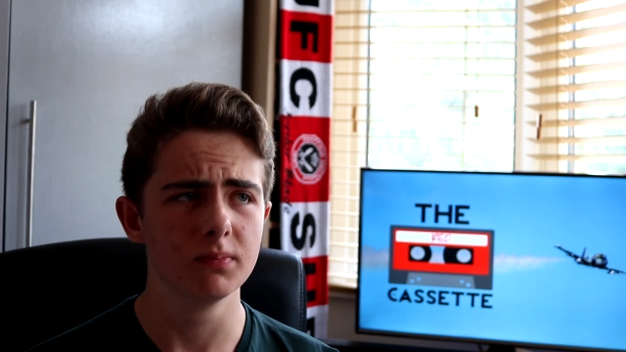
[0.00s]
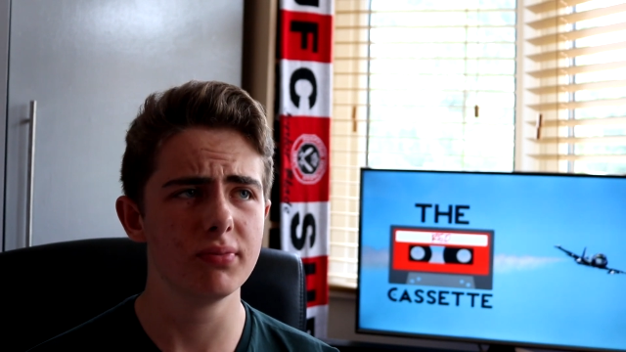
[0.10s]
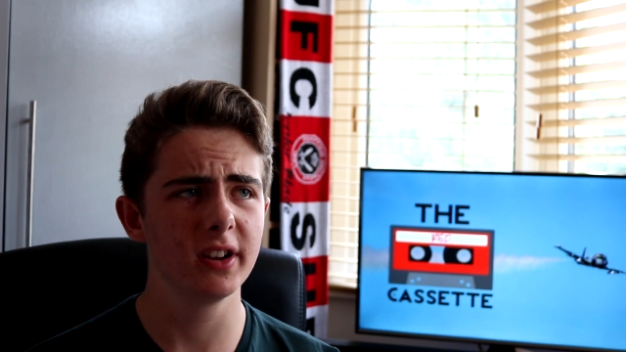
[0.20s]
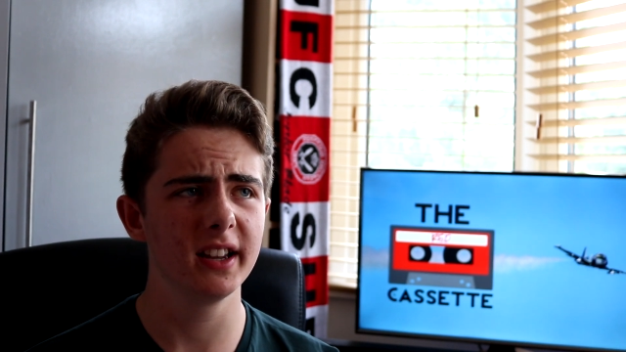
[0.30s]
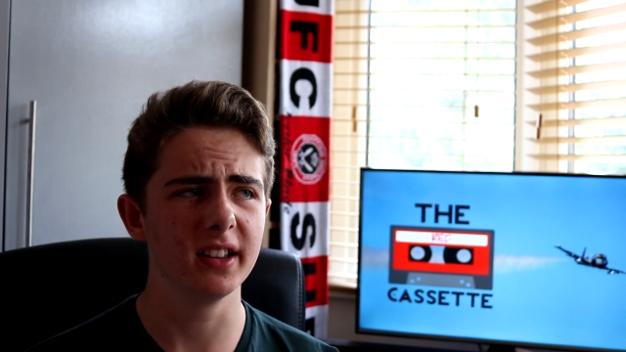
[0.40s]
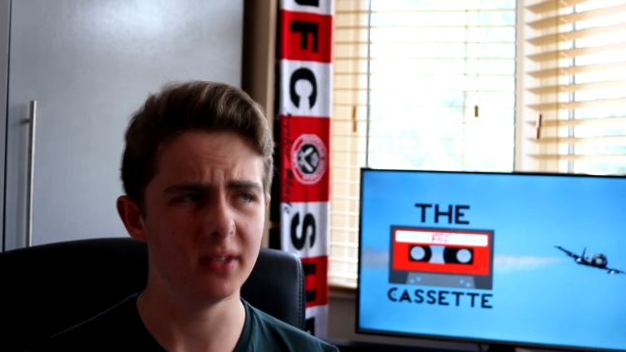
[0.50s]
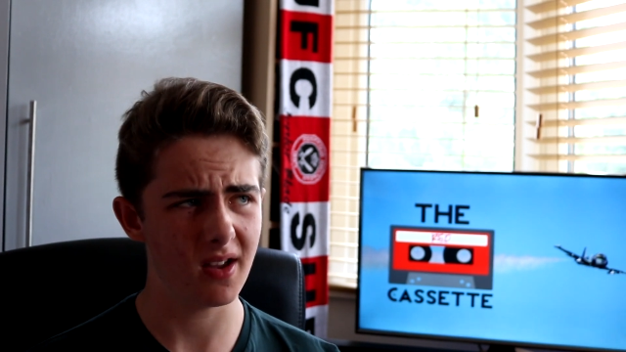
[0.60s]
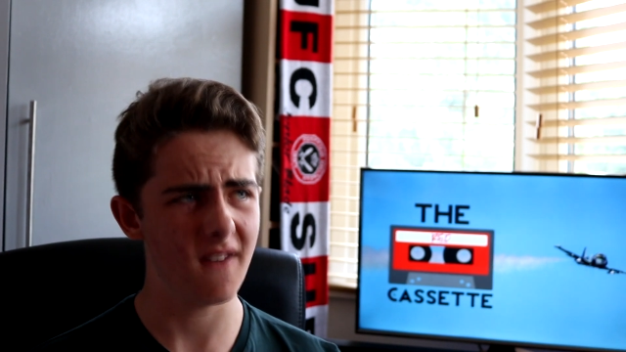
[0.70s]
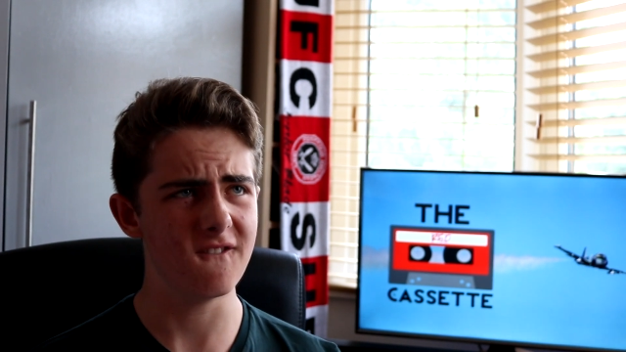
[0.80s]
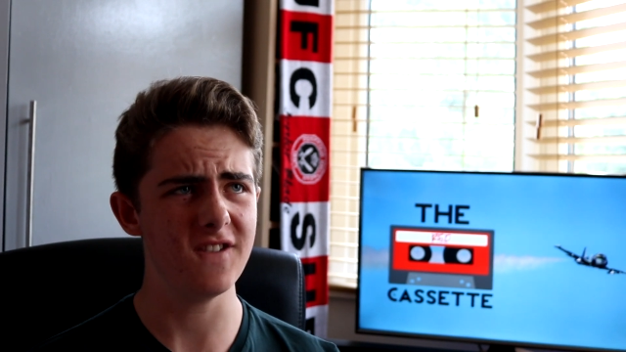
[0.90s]
brilliant,
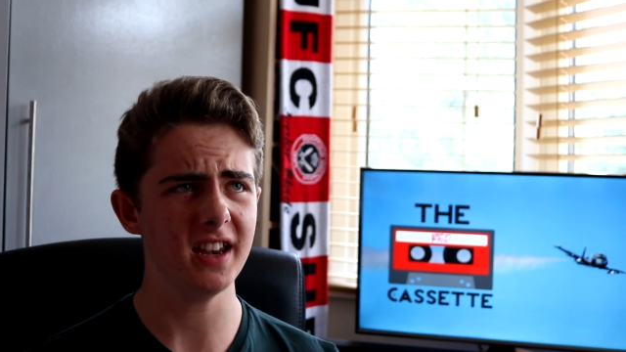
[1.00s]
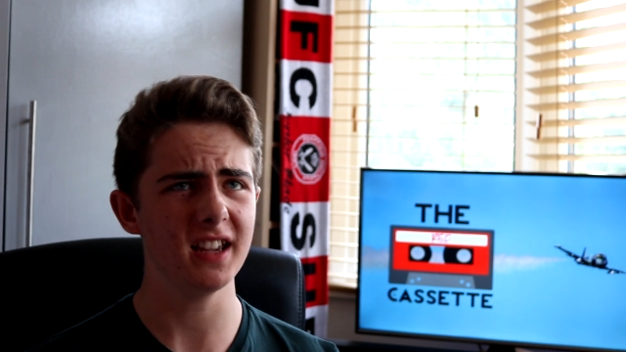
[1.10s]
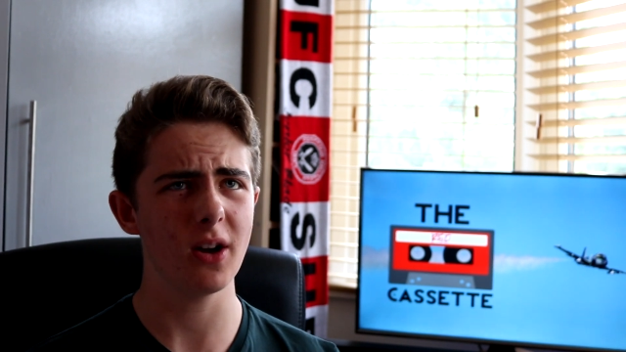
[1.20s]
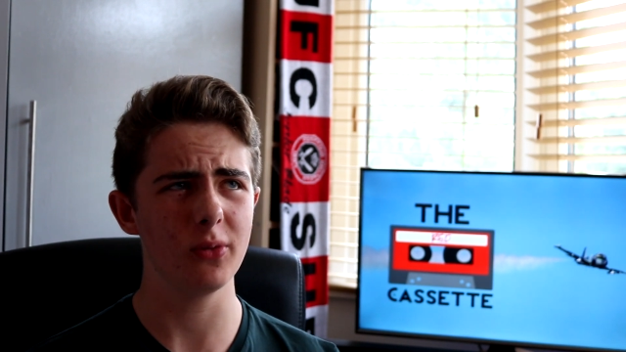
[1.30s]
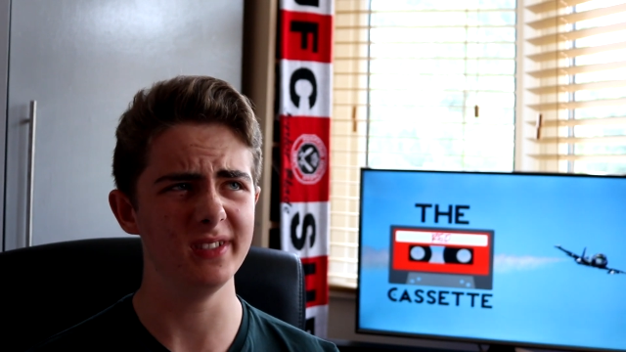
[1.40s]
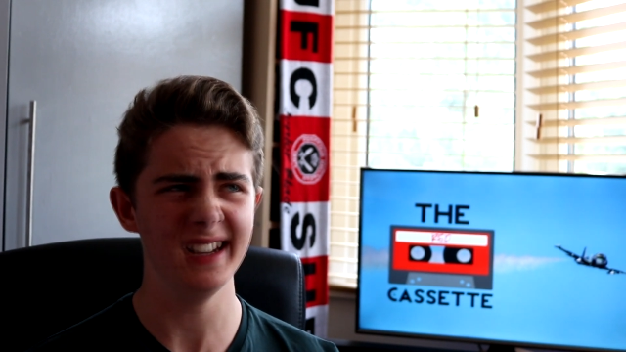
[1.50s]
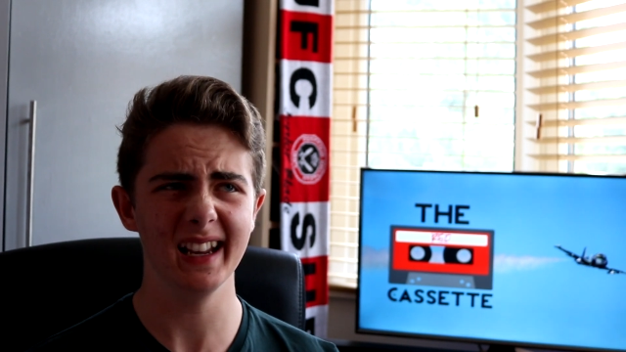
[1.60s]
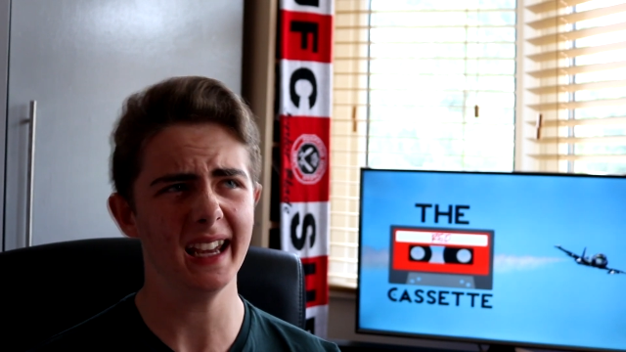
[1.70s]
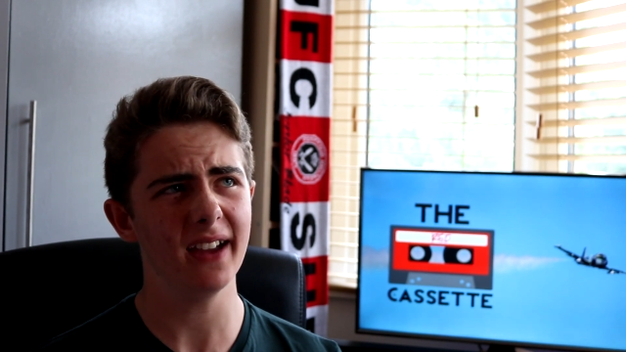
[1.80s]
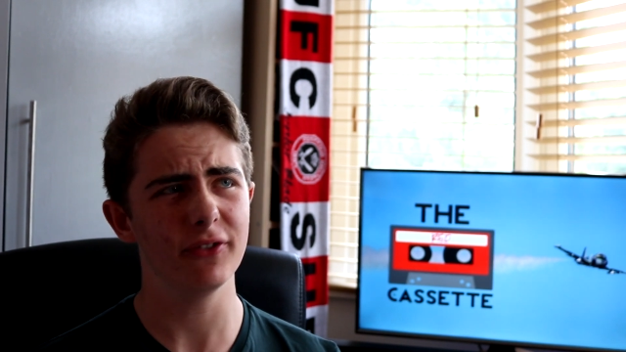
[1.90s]
video
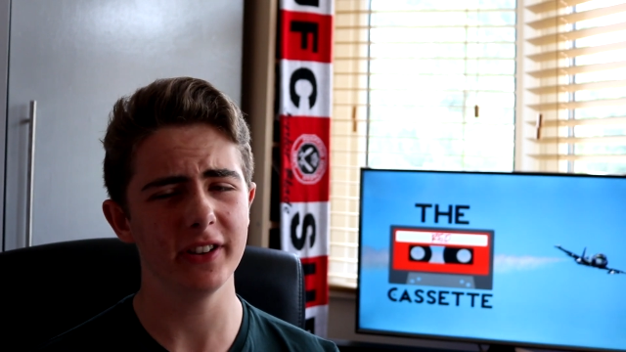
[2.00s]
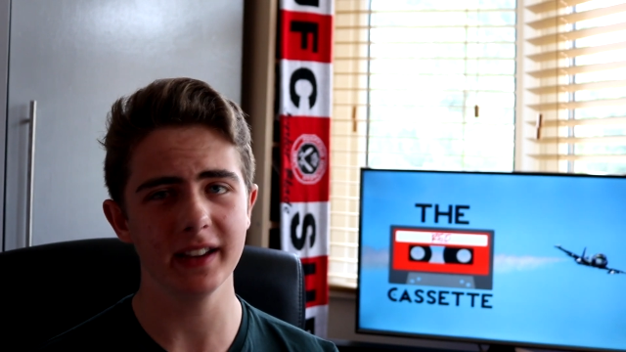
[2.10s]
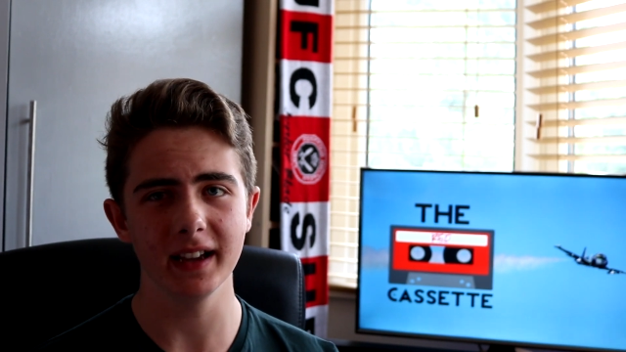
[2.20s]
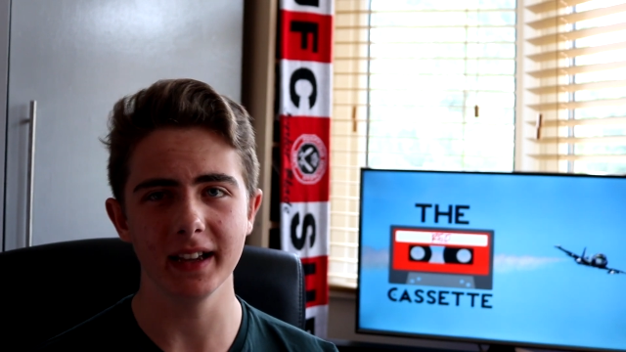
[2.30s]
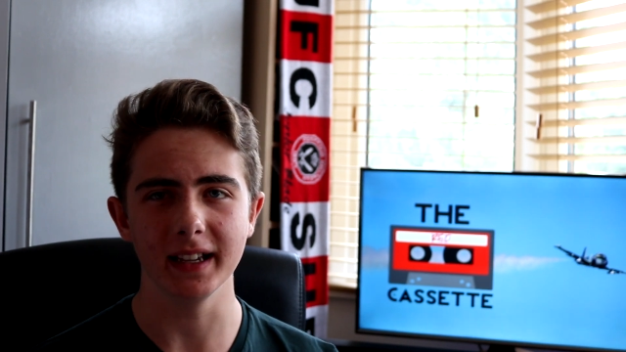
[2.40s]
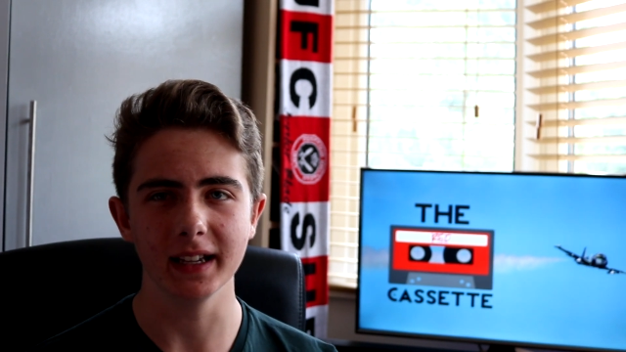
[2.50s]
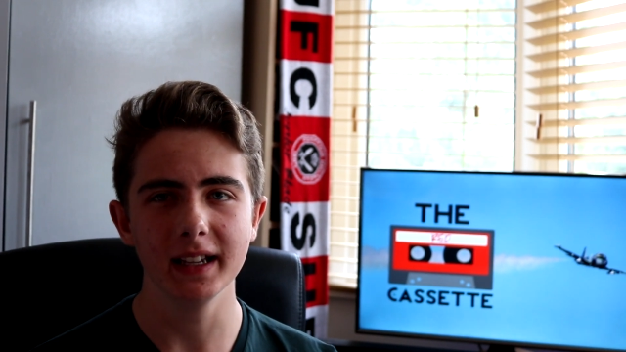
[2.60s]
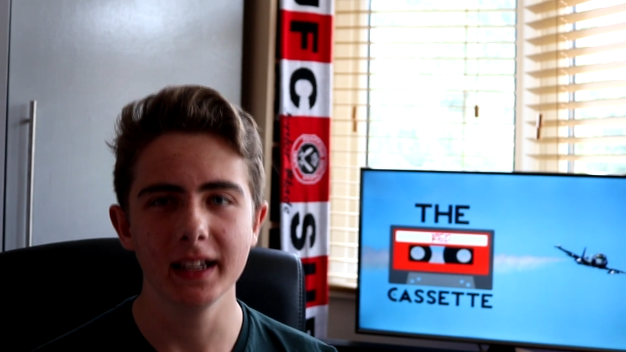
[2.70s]
nearly every day.